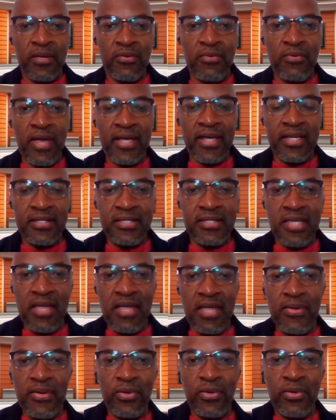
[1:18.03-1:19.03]

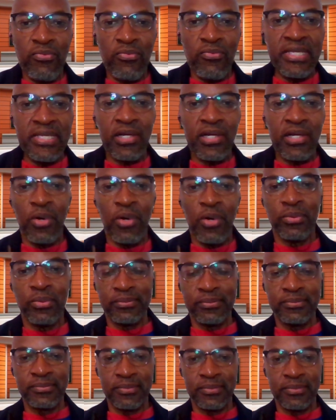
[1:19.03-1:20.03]
racketeering or
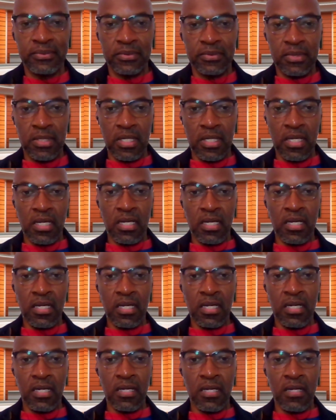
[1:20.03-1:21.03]
RICO
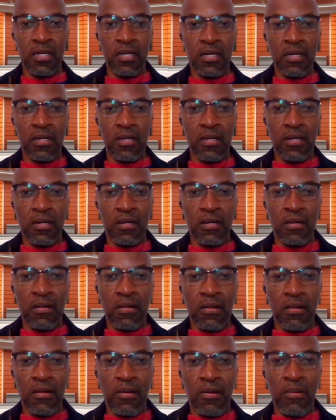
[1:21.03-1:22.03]
uh,
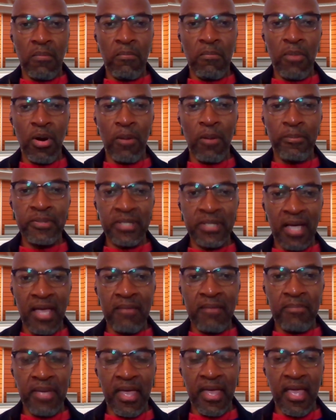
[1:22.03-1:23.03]
mob
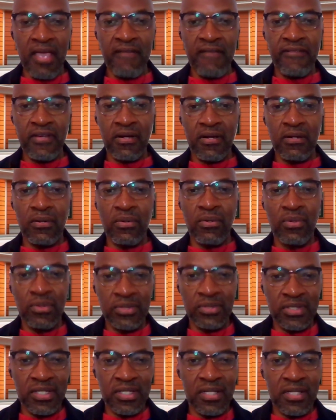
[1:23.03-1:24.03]
type behavior,
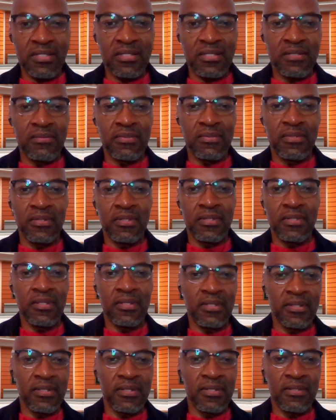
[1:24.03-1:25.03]
or just
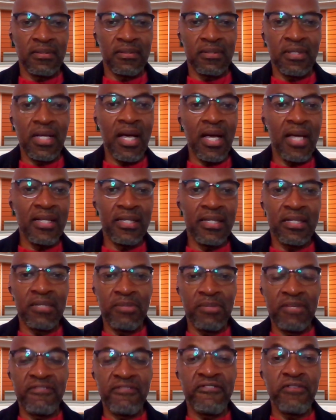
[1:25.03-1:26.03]
guy a little
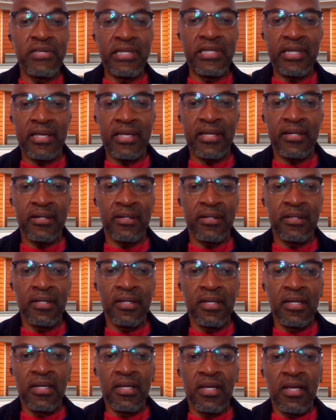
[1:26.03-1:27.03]
bit freaky.
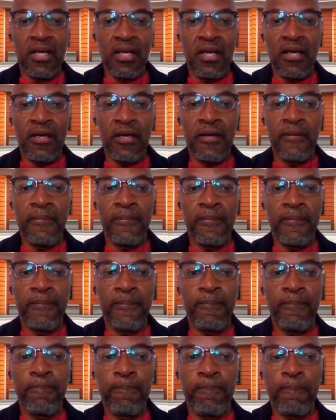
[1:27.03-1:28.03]
Um,